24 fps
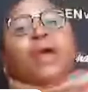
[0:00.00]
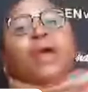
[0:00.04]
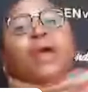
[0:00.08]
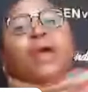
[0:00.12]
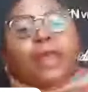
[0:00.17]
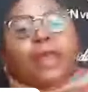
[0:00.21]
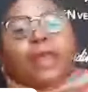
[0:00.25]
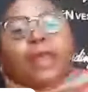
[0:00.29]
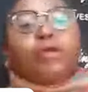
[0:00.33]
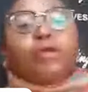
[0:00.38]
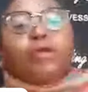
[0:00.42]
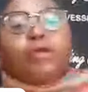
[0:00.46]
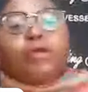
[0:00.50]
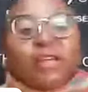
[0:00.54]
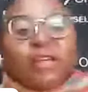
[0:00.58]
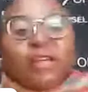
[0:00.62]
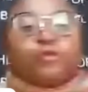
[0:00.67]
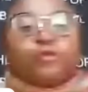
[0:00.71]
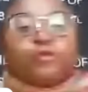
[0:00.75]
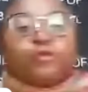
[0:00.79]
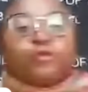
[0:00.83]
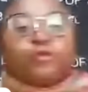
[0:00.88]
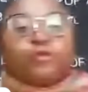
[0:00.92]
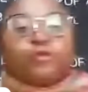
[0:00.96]
allow yourself
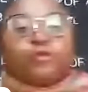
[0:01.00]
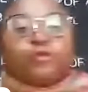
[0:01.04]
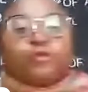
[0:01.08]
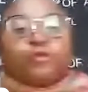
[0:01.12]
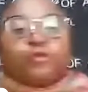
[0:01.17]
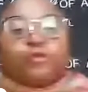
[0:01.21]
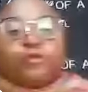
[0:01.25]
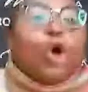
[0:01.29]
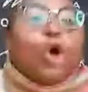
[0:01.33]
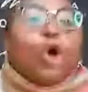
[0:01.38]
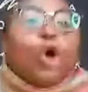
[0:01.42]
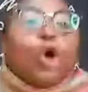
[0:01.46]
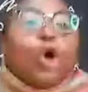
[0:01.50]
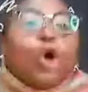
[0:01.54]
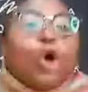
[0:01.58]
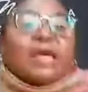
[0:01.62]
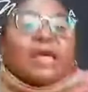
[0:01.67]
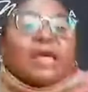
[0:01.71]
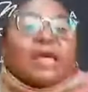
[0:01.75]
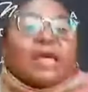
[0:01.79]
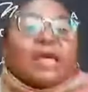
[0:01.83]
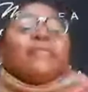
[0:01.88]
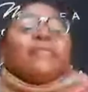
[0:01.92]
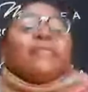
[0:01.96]
to see beyond
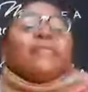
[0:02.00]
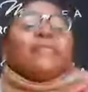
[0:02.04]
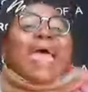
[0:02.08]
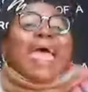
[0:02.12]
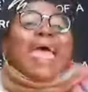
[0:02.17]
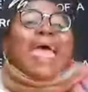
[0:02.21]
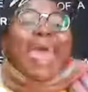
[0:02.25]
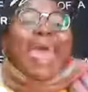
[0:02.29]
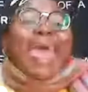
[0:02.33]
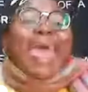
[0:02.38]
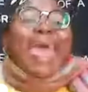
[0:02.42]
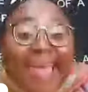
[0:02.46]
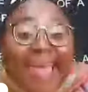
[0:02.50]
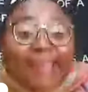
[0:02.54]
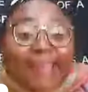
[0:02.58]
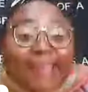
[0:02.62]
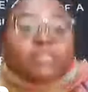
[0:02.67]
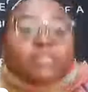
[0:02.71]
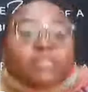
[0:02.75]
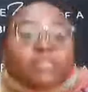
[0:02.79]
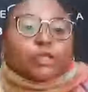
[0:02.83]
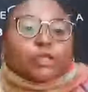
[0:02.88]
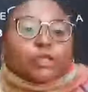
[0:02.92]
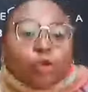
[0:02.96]
the hurt
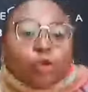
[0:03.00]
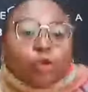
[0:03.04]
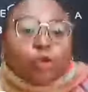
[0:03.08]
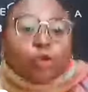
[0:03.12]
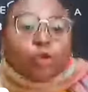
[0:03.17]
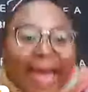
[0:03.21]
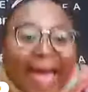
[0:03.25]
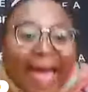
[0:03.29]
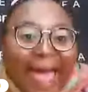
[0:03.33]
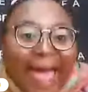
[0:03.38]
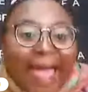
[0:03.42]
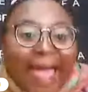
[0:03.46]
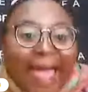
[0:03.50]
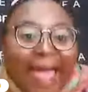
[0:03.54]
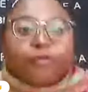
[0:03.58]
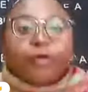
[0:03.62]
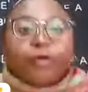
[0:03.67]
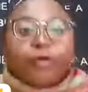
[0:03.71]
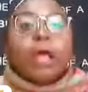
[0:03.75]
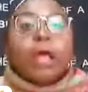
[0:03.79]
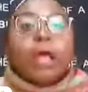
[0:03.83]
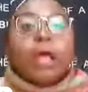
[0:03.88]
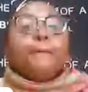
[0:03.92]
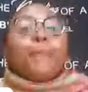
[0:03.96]
that your life,
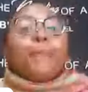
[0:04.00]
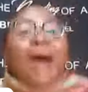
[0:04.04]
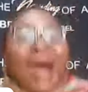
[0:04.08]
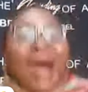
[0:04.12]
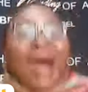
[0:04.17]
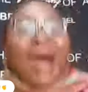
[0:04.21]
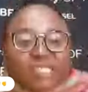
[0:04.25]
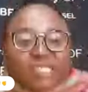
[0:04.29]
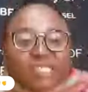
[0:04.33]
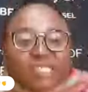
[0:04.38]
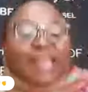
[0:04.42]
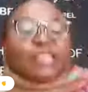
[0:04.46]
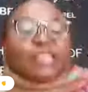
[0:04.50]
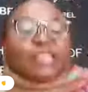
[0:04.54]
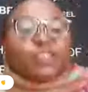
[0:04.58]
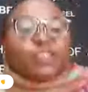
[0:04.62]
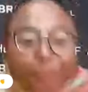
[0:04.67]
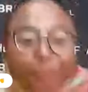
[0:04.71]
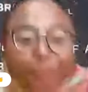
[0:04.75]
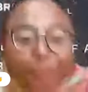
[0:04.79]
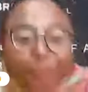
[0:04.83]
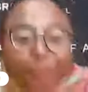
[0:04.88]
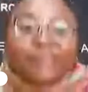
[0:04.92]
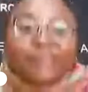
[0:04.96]
past
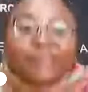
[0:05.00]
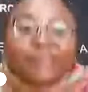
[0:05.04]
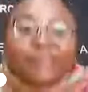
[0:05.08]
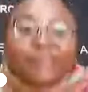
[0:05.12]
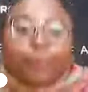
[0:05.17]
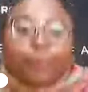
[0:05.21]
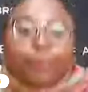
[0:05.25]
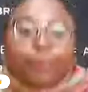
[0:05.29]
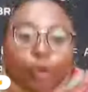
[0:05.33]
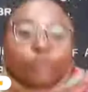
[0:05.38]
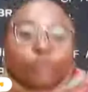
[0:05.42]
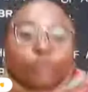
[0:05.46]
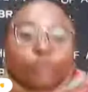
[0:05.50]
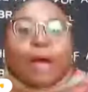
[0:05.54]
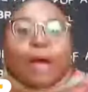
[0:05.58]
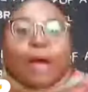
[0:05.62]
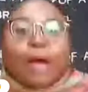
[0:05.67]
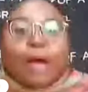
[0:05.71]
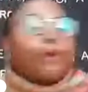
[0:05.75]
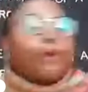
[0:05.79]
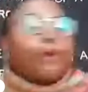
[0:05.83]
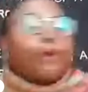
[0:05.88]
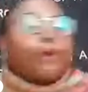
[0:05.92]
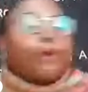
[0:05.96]
experiences brought
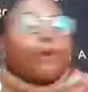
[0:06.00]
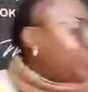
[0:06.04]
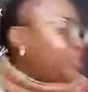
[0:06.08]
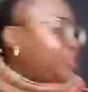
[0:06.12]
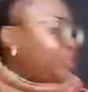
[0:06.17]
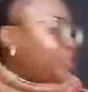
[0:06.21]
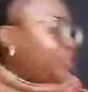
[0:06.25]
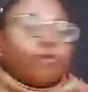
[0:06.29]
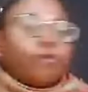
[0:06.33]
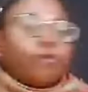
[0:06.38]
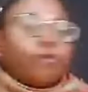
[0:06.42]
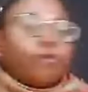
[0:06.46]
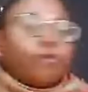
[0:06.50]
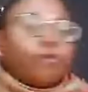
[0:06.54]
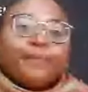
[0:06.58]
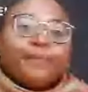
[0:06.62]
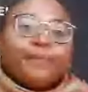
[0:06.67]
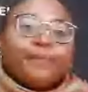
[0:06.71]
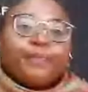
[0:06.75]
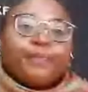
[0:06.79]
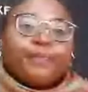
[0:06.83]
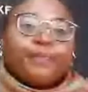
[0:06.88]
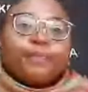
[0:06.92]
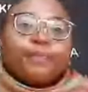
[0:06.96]
upon yourself.
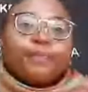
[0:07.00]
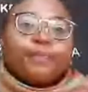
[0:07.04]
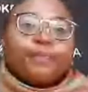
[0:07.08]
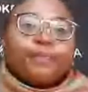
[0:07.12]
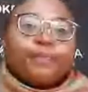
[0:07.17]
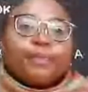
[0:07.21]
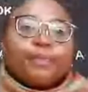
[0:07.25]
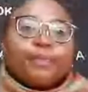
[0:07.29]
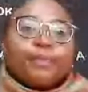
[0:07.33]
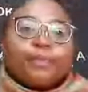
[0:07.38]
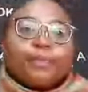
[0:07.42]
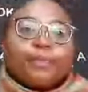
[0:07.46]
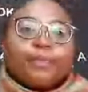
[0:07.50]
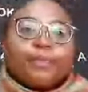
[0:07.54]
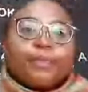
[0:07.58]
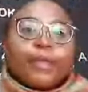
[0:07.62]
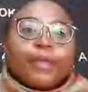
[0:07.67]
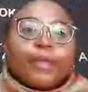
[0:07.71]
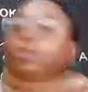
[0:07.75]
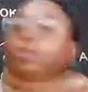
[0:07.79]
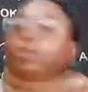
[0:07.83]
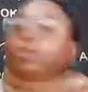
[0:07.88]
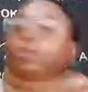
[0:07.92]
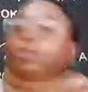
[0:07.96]

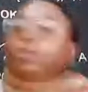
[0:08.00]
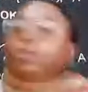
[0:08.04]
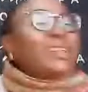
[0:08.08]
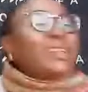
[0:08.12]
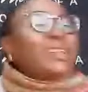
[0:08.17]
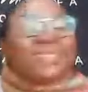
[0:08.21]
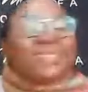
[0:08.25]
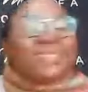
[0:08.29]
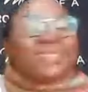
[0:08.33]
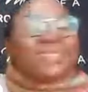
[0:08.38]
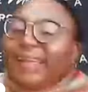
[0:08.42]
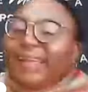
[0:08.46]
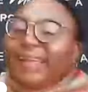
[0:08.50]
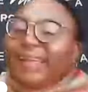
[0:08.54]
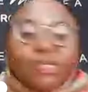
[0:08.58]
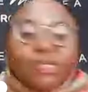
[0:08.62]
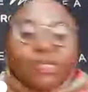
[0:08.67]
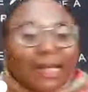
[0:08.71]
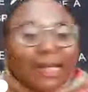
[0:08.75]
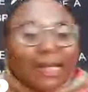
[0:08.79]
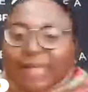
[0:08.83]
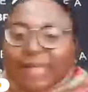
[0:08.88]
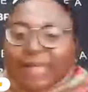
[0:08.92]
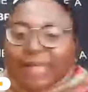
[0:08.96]
Don't reside in
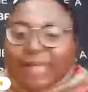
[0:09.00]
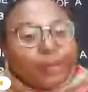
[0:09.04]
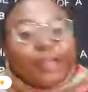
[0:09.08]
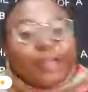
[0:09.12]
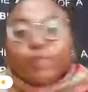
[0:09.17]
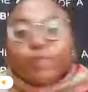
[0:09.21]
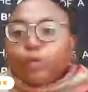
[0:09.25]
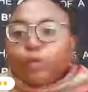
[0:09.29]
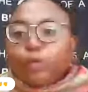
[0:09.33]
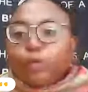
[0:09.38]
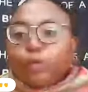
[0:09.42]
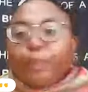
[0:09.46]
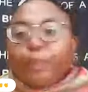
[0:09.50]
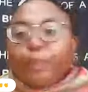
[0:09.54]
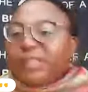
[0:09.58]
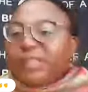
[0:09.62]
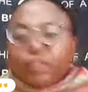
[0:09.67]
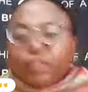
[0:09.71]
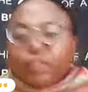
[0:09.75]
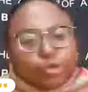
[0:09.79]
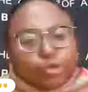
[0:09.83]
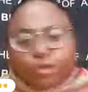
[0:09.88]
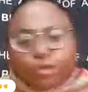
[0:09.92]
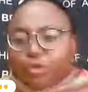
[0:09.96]
that dark place where your past
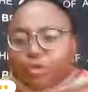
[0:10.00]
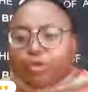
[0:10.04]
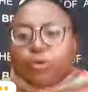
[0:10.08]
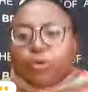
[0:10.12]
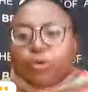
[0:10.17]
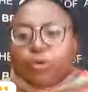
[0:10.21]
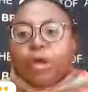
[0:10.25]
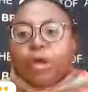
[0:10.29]
took you.